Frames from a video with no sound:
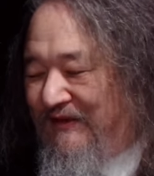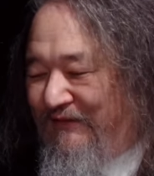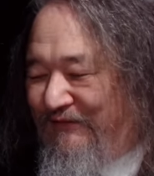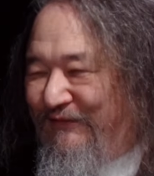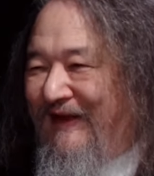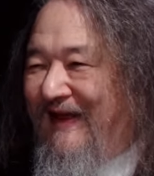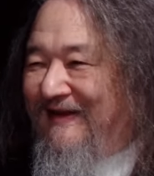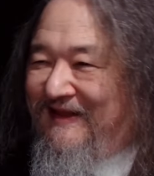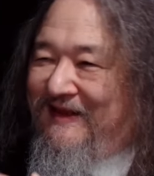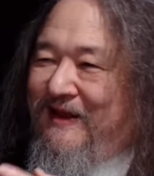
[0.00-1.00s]
with the
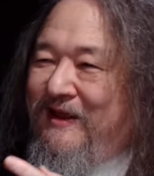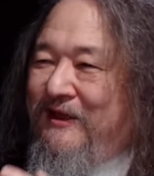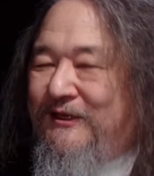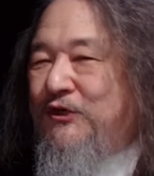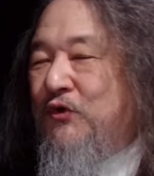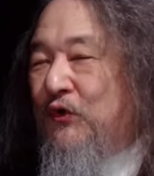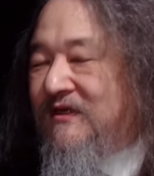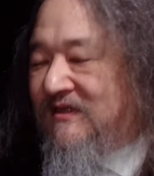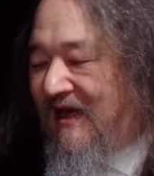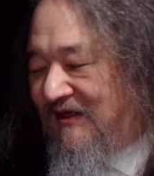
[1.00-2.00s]
fact that the
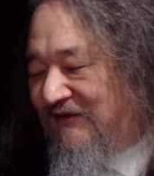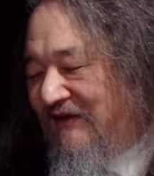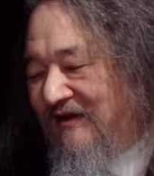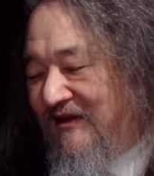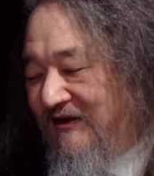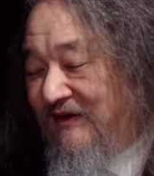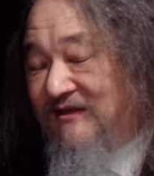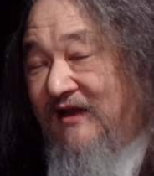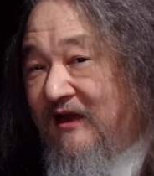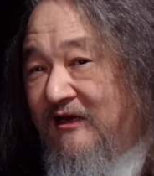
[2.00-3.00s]
truly satisfying theory
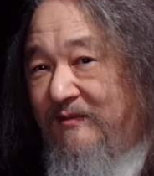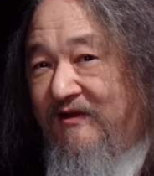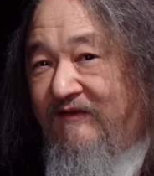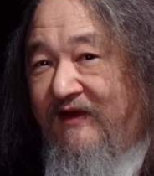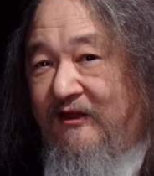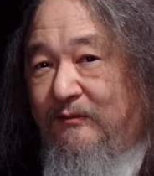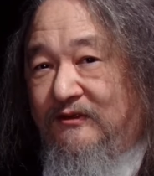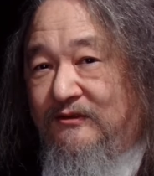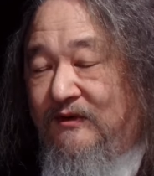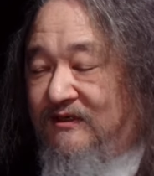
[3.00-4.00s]
is not going to be
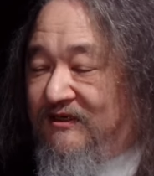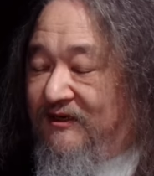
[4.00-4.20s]
available to us,